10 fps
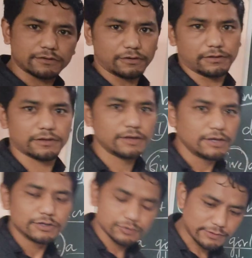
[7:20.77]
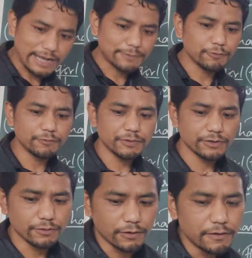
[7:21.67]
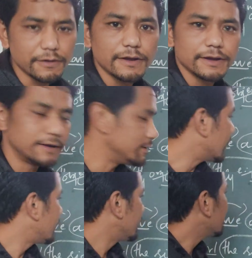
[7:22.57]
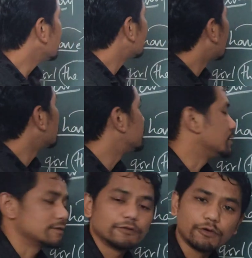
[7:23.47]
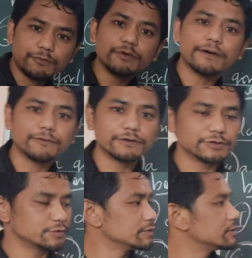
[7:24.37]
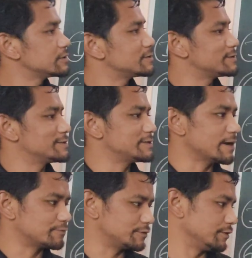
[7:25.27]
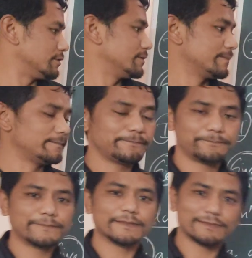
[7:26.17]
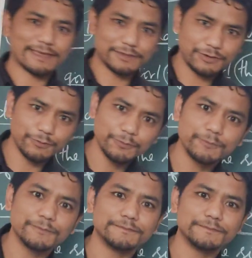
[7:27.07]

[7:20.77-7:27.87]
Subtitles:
girl. So that would be your indirect object. Hope you have understood this chapter. Thank you.